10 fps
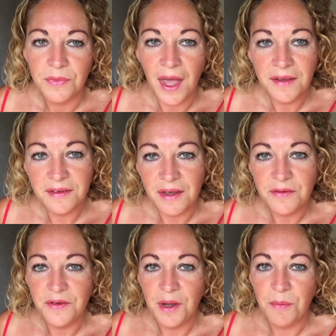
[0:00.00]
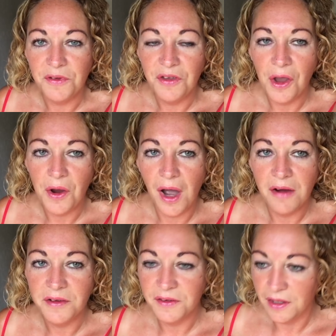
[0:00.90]
That's it for number 2,
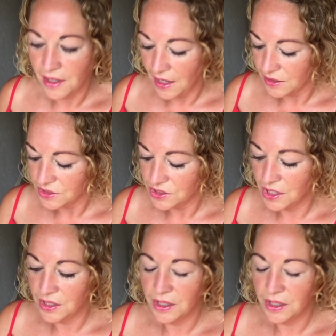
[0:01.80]
Iris Ganache.